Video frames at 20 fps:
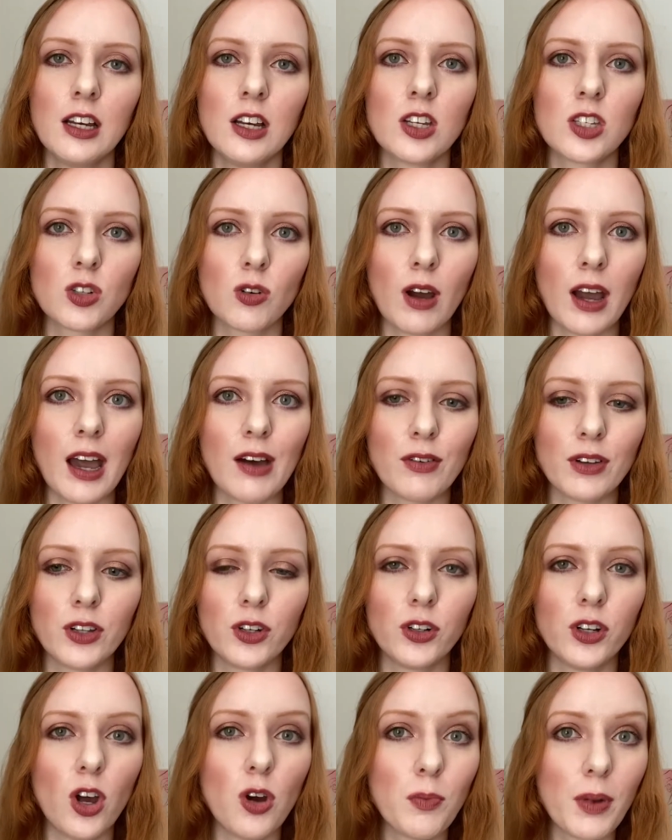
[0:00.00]
So I have a
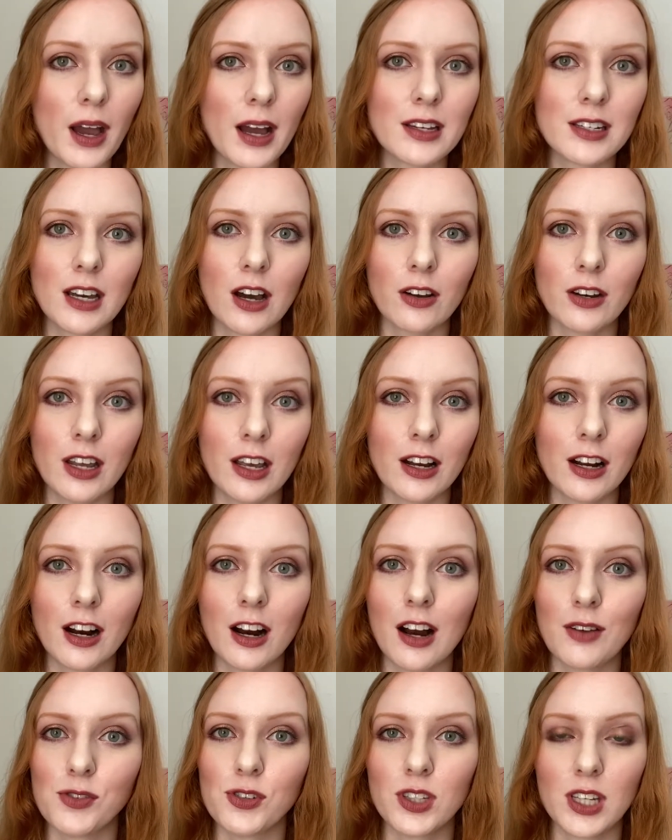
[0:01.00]
little notepad down
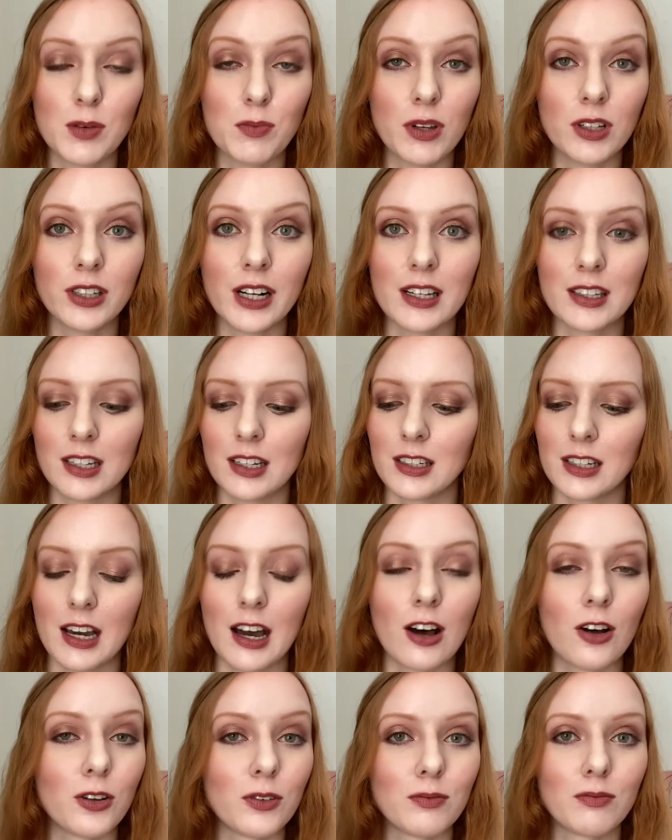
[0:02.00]
here. If you see me glancing
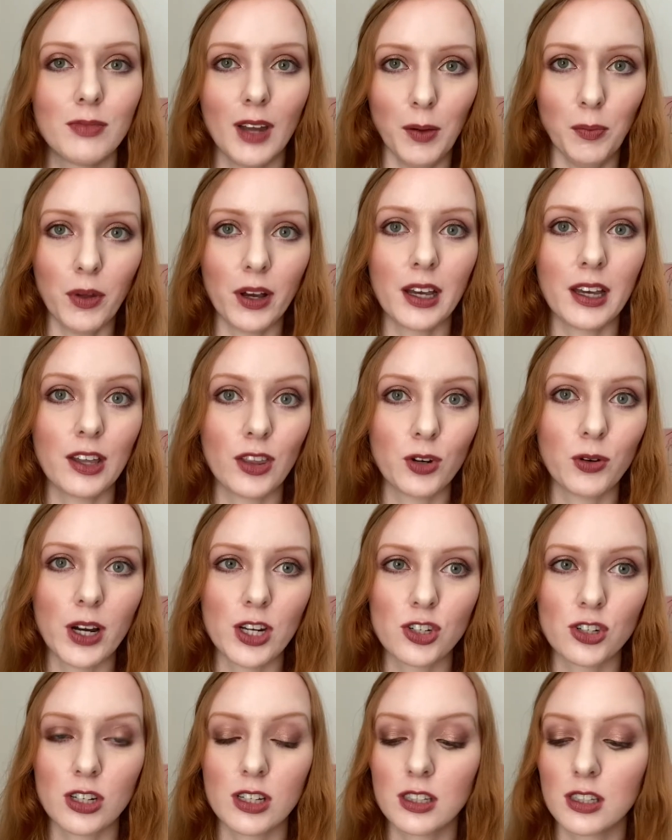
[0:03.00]
down, I'm looking at the
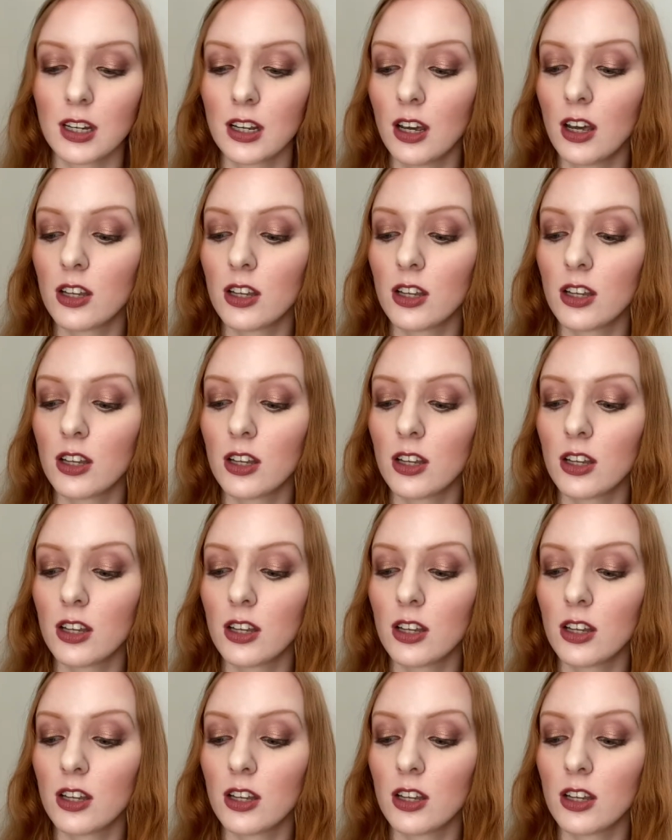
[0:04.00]
questions.